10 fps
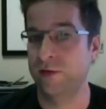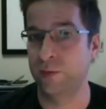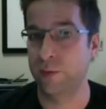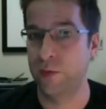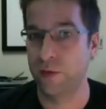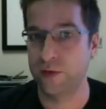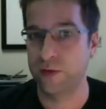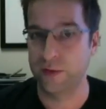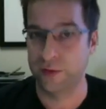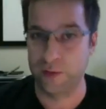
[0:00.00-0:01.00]
from
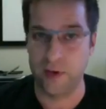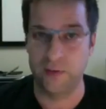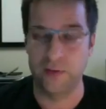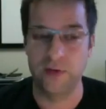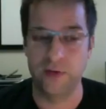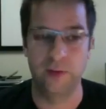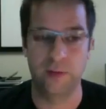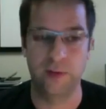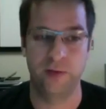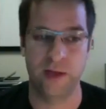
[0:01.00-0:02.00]
reporters on the ground and
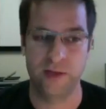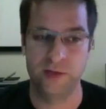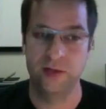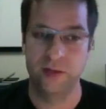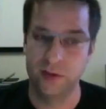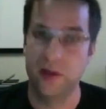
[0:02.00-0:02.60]
people actually